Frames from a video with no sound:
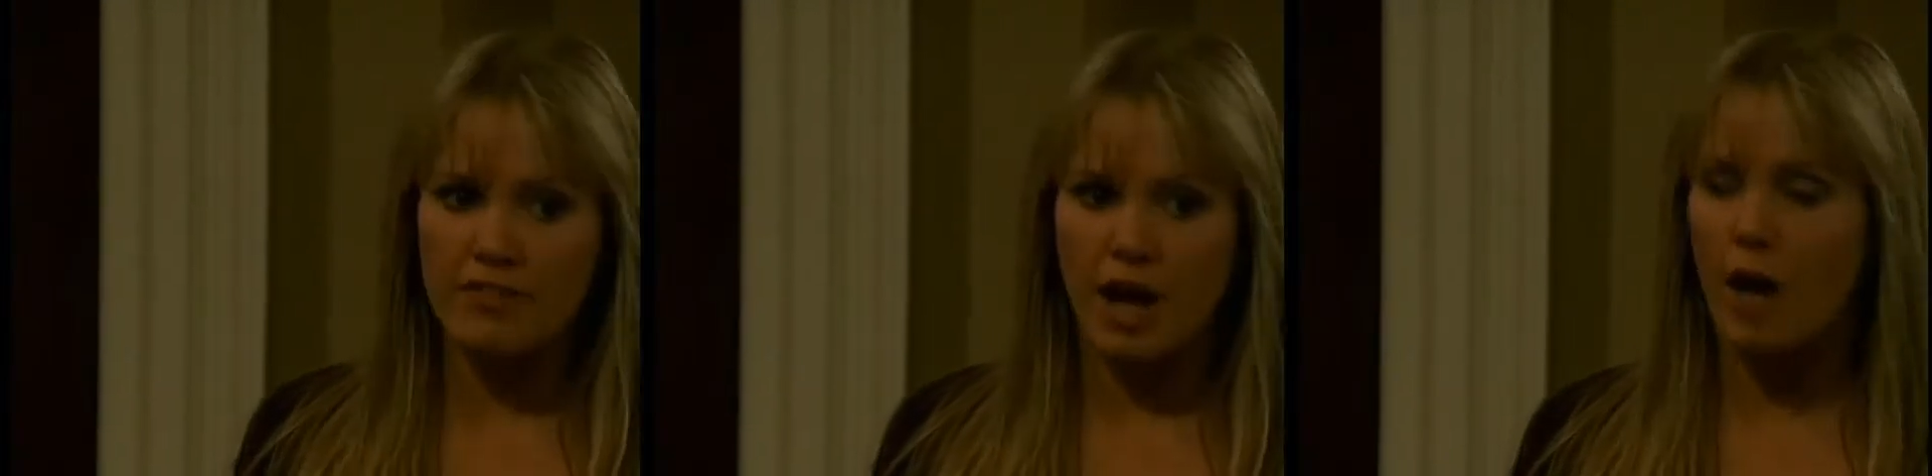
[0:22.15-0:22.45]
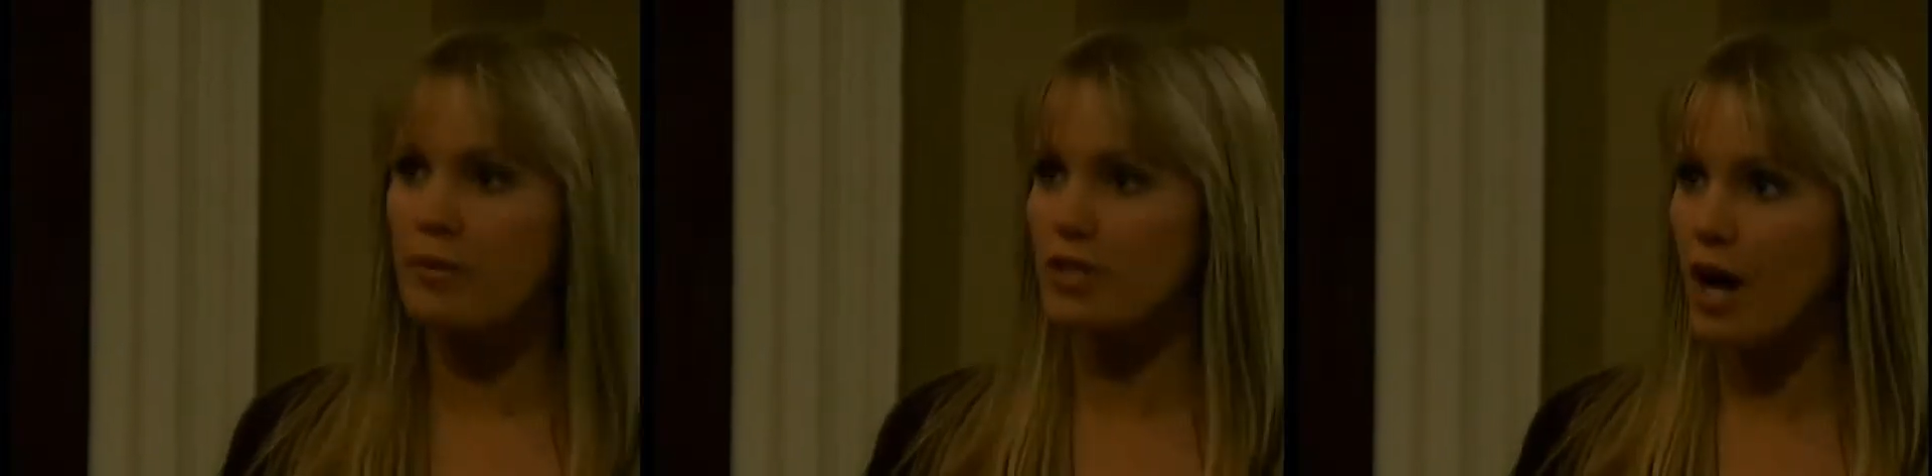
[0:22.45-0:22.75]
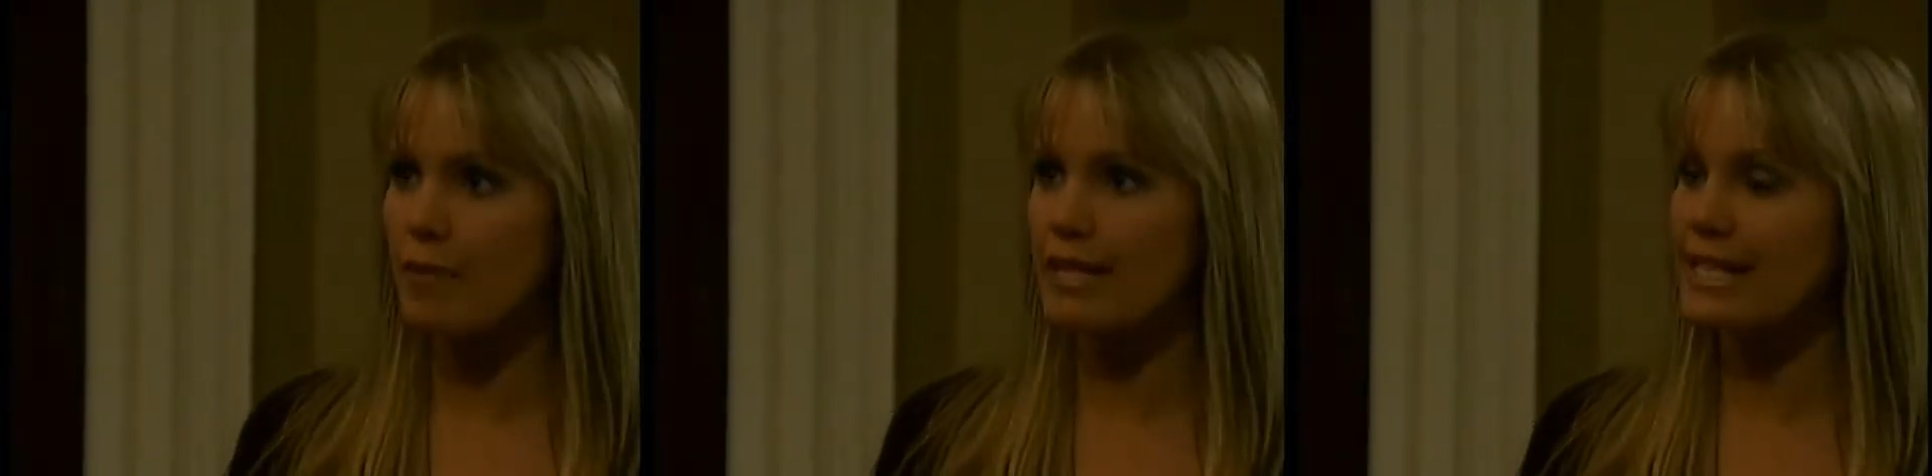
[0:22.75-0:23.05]
to Abu
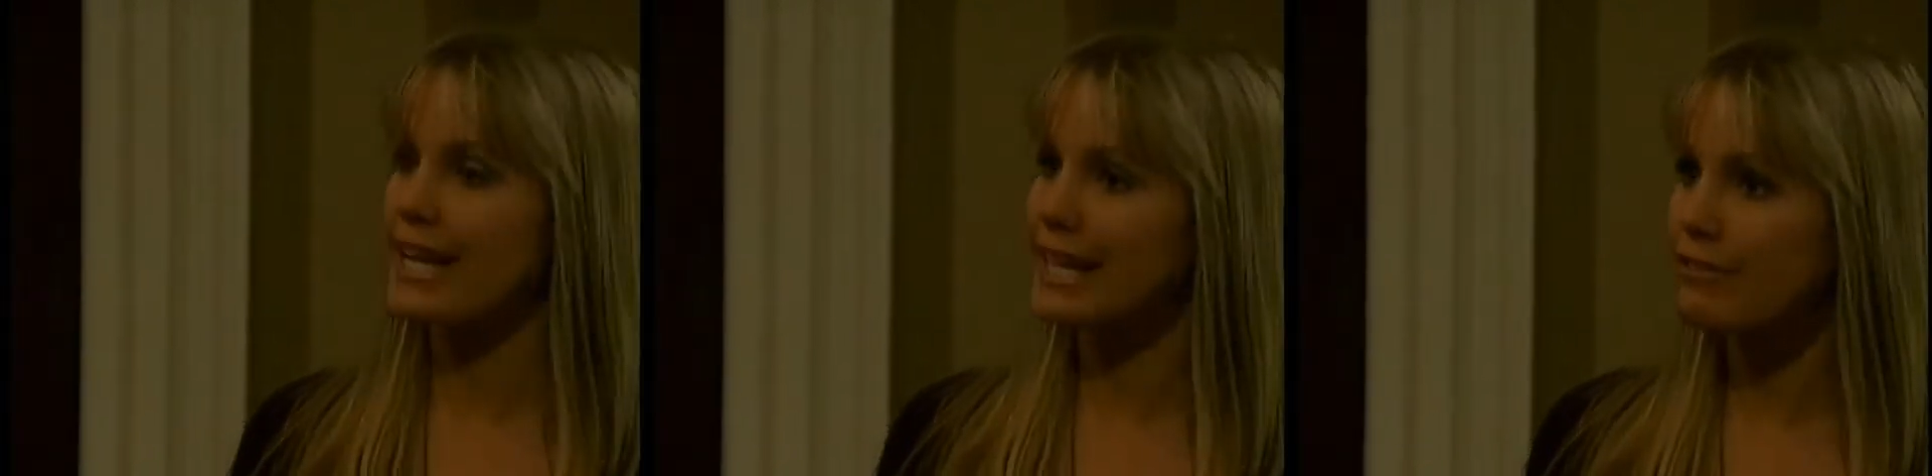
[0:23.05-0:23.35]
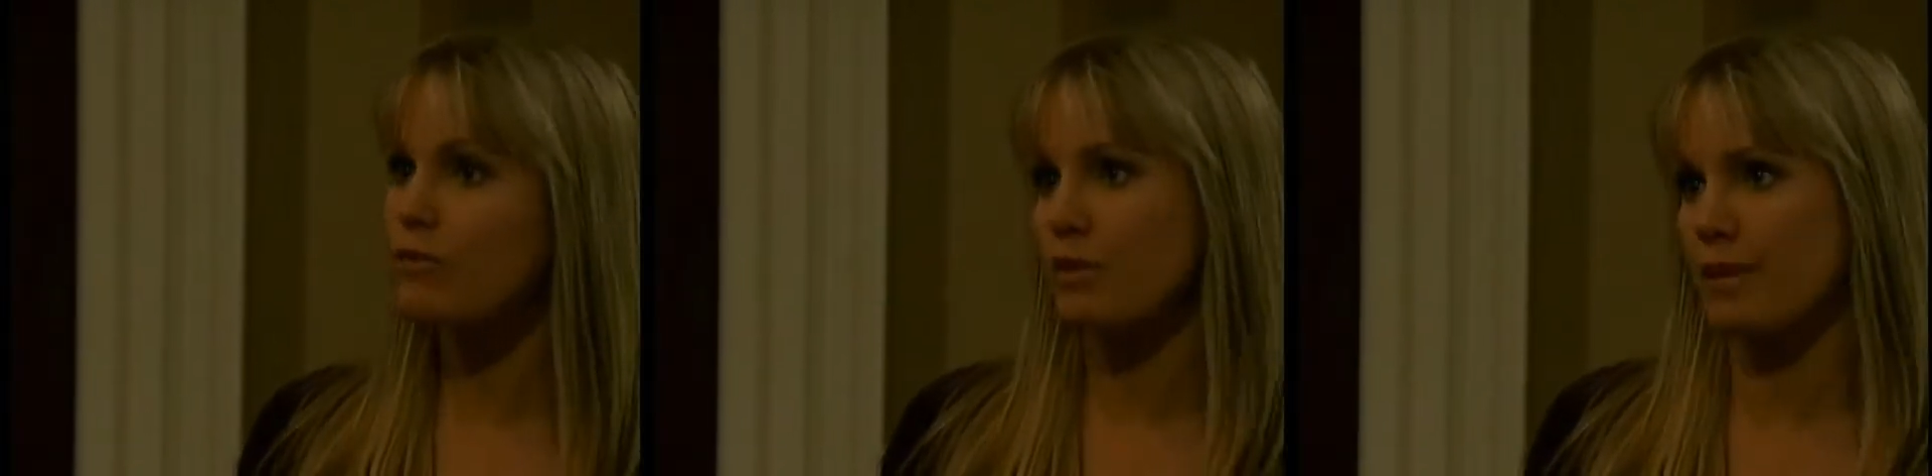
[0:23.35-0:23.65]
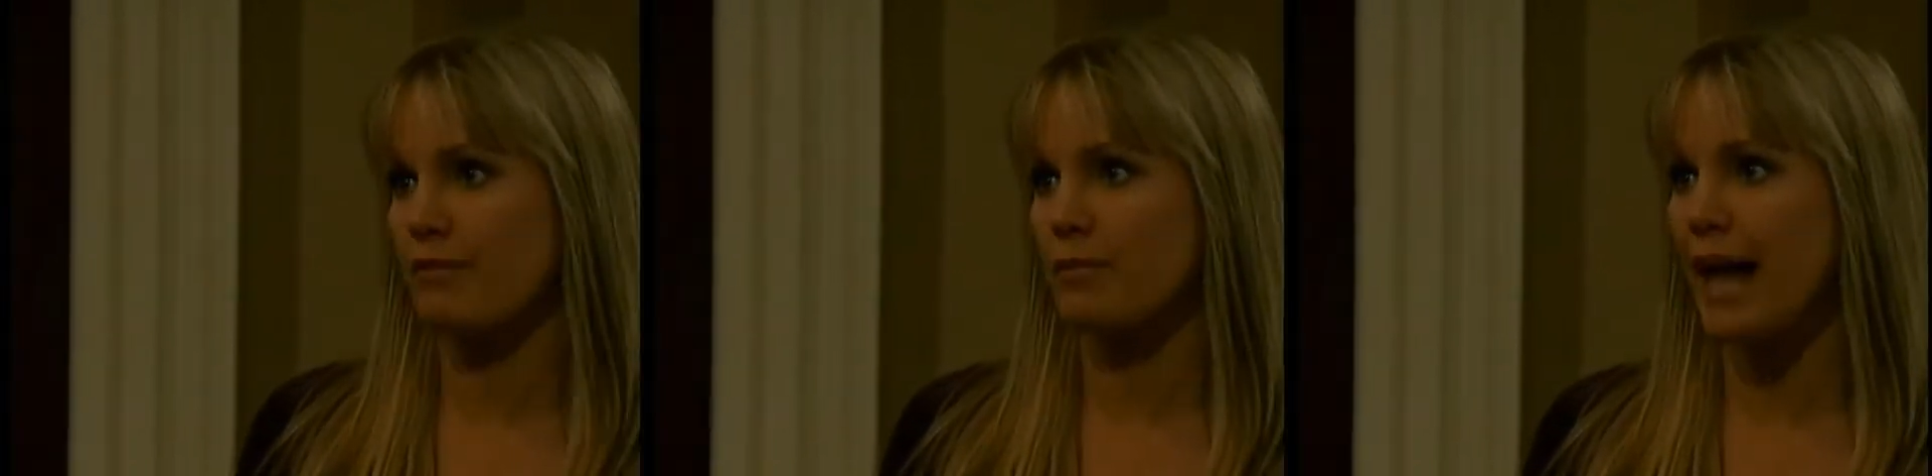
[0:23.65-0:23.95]
Dhabi to get even with
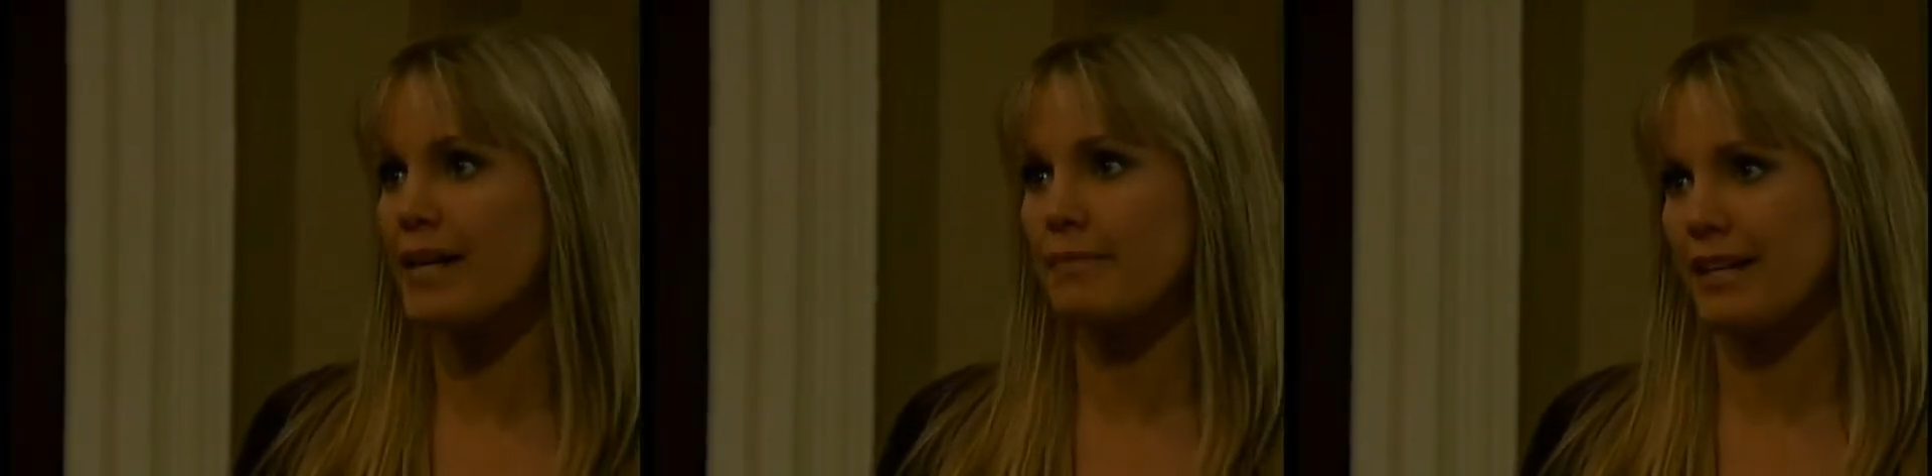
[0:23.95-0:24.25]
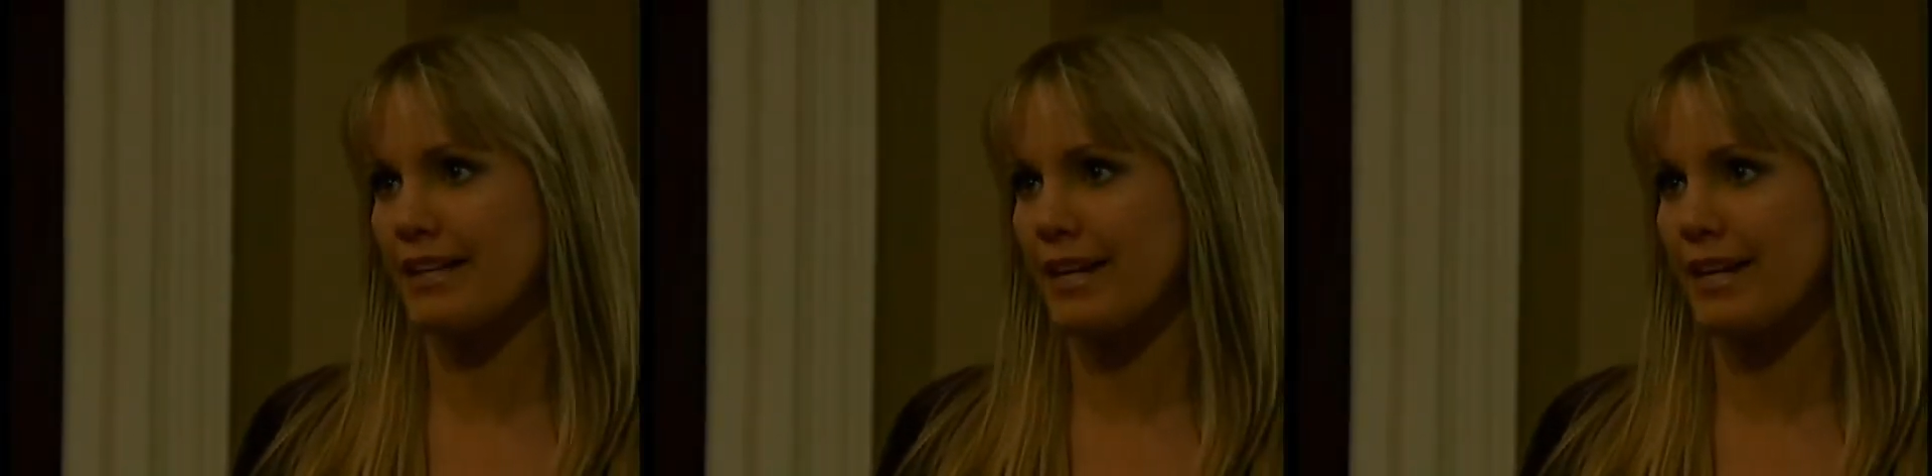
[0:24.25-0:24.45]
me for blackmailing